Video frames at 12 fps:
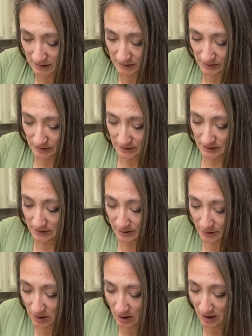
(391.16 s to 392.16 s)
So it's a
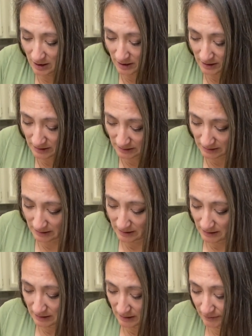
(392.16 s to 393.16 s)
little hard.
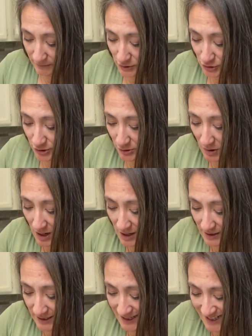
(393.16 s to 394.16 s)
If it's too
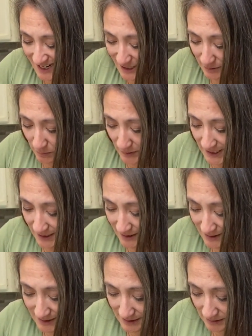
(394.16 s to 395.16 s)
hard and it kind of
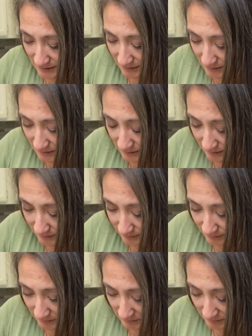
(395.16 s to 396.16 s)
breaks,
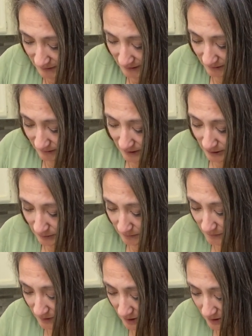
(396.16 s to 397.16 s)

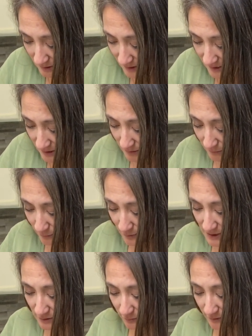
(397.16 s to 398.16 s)
let it
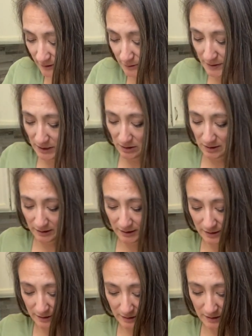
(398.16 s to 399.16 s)
freeze for a little bit
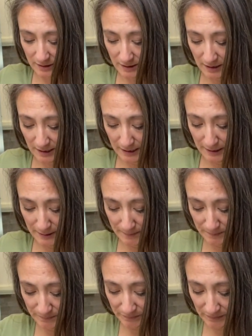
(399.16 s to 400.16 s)
longer.
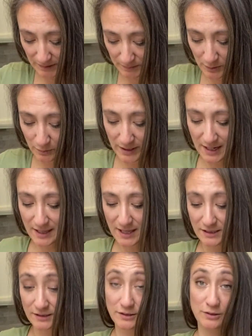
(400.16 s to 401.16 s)
But what I
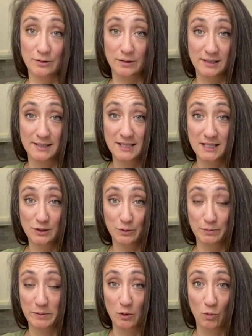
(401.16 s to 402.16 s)
like to do, because this
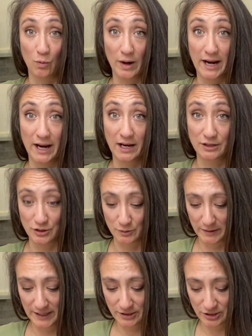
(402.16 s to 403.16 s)
would be way too
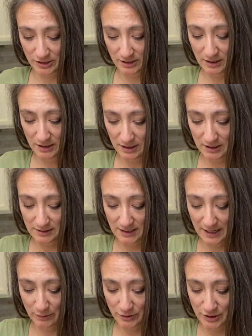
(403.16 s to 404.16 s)
much, is
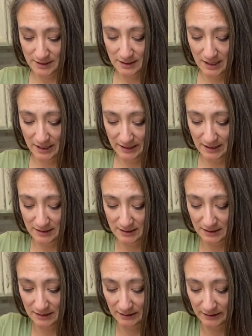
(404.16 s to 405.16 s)
I would just cut it
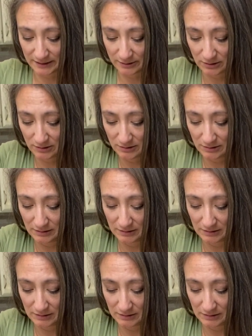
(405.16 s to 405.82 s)
into little